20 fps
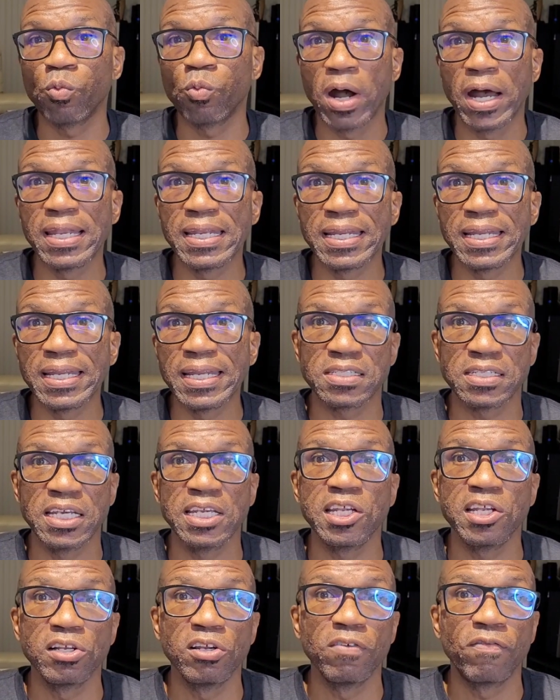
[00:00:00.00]
one
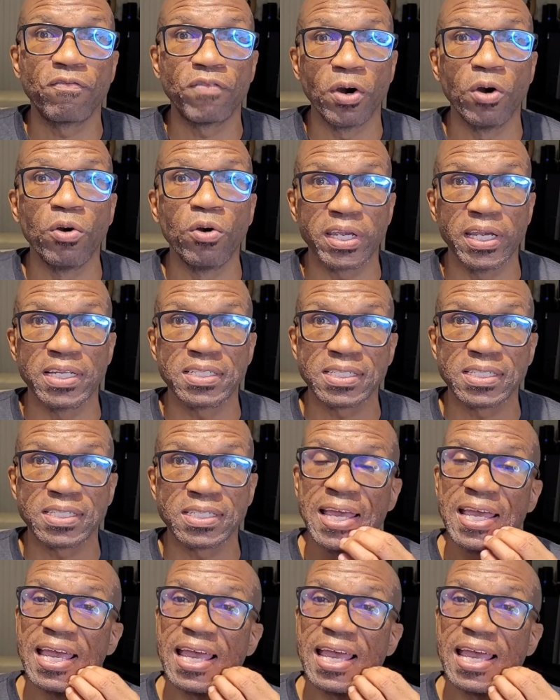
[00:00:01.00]
singular focus,